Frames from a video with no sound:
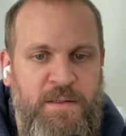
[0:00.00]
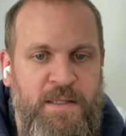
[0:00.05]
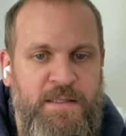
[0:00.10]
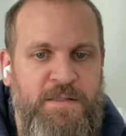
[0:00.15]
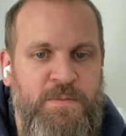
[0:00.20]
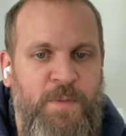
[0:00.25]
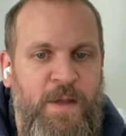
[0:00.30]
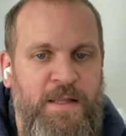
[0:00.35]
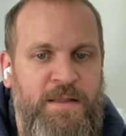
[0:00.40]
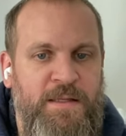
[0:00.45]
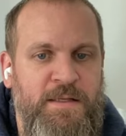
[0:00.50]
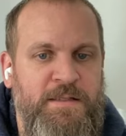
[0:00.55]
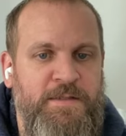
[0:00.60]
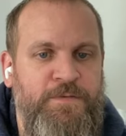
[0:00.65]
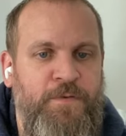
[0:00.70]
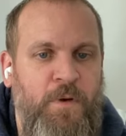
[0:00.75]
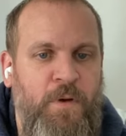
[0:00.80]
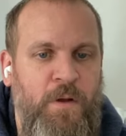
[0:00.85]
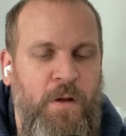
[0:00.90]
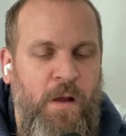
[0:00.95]
Let's make this
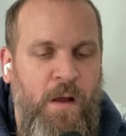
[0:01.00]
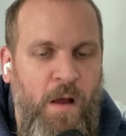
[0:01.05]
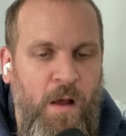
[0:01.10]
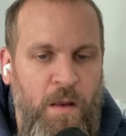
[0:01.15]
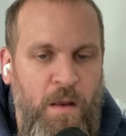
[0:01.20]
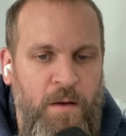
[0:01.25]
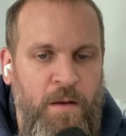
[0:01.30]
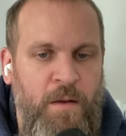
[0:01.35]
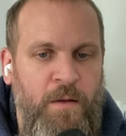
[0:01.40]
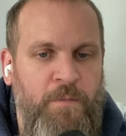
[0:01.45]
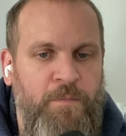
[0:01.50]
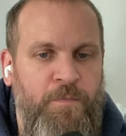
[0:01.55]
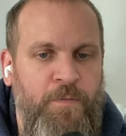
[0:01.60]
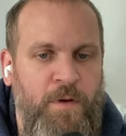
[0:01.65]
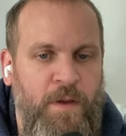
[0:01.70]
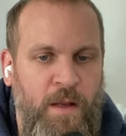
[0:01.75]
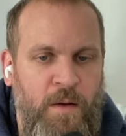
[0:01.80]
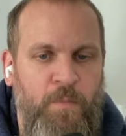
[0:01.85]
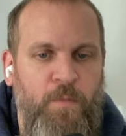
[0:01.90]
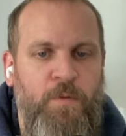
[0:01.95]
fall
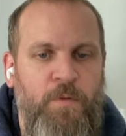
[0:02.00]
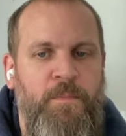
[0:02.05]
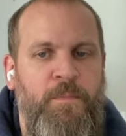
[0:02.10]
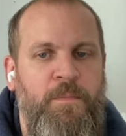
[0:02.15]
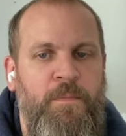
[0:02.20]
unforgettable.